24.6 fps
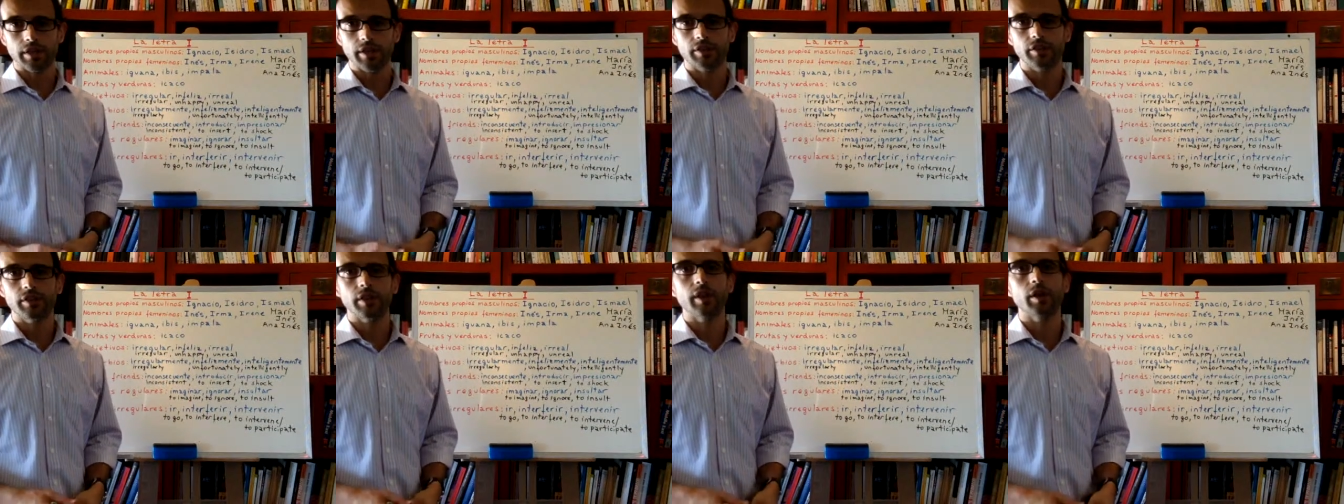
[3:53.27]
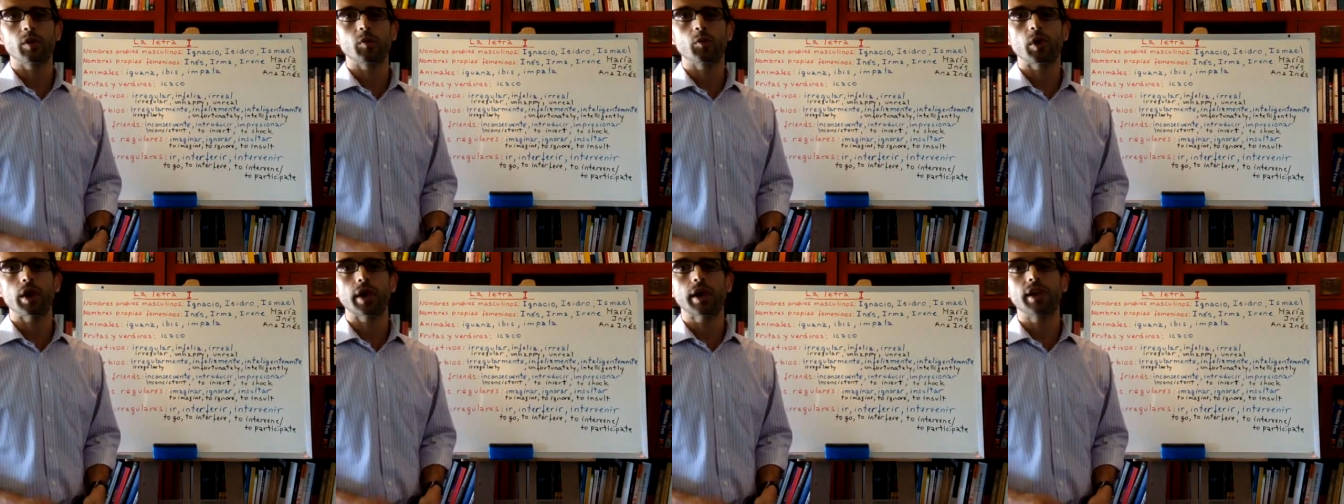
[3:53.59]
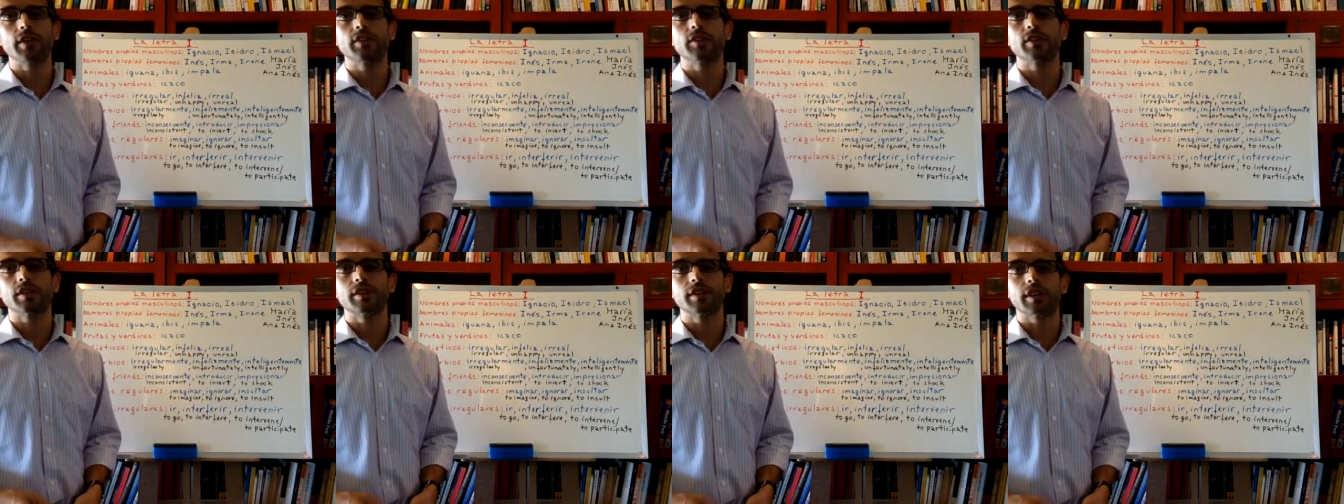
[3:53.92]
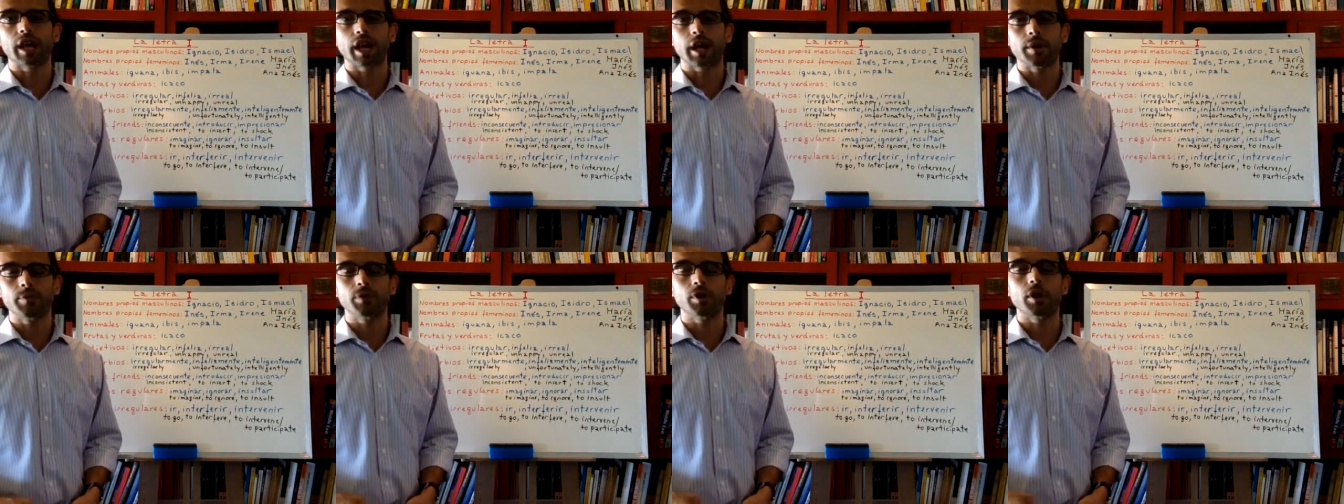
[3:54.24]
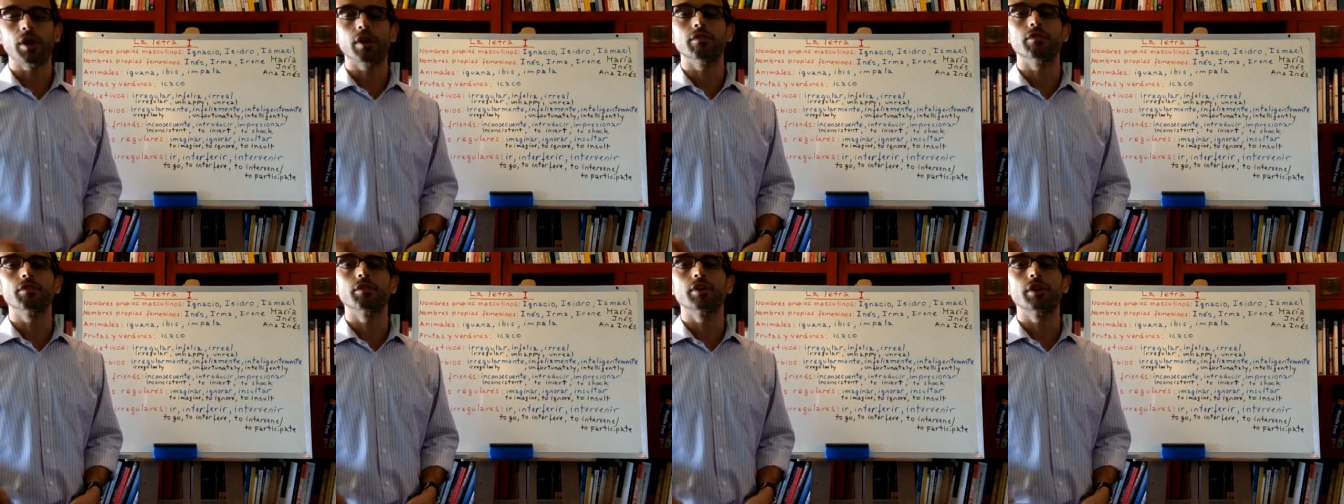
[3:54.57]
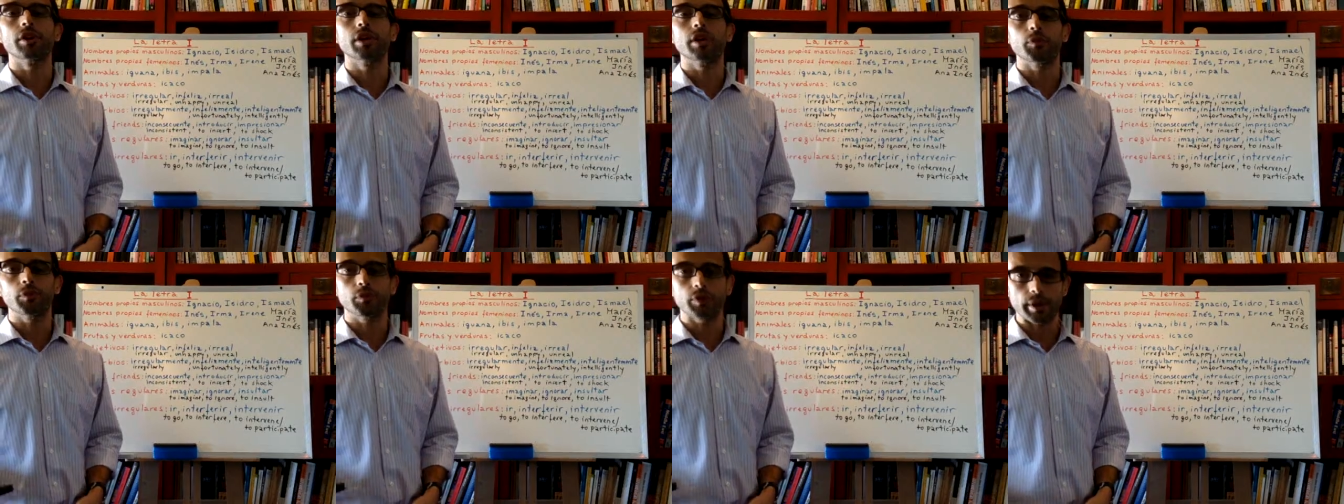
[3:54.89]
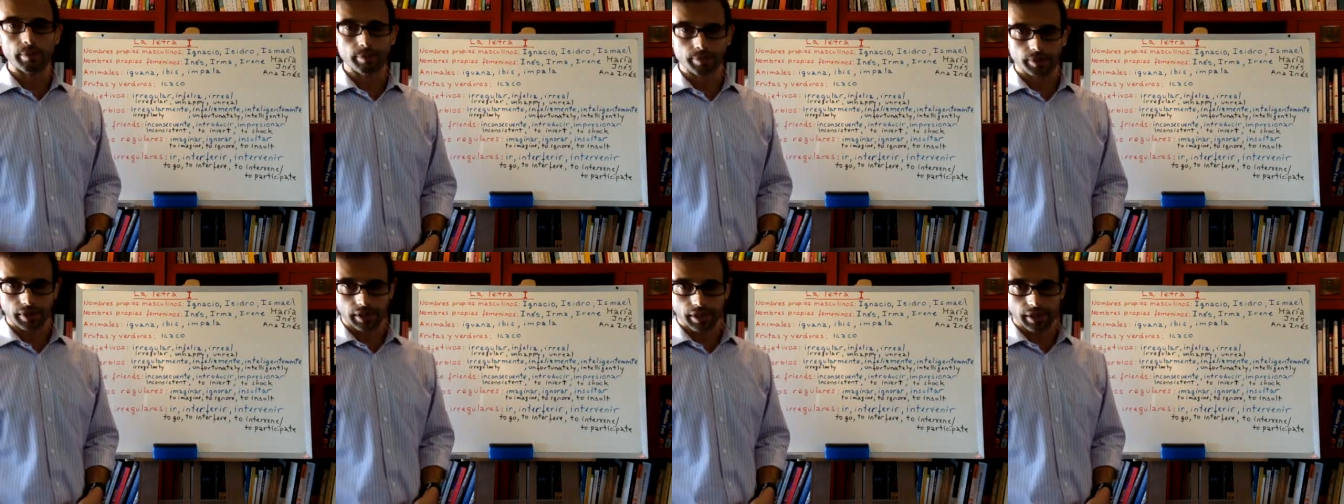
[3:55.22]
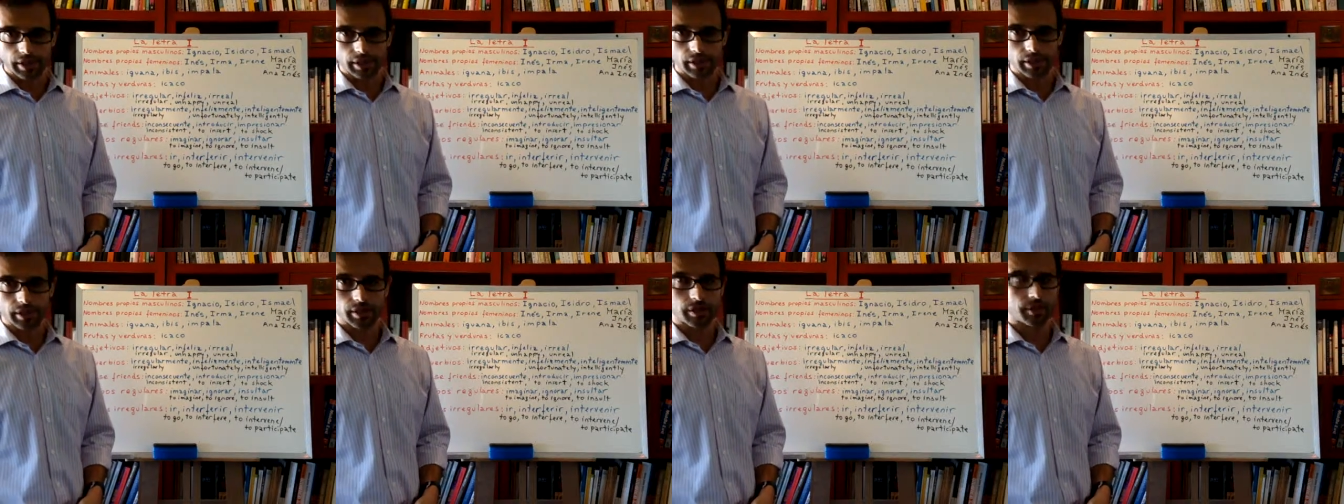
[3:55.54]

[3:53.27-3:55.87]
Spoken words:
The iguana is a type of reptile.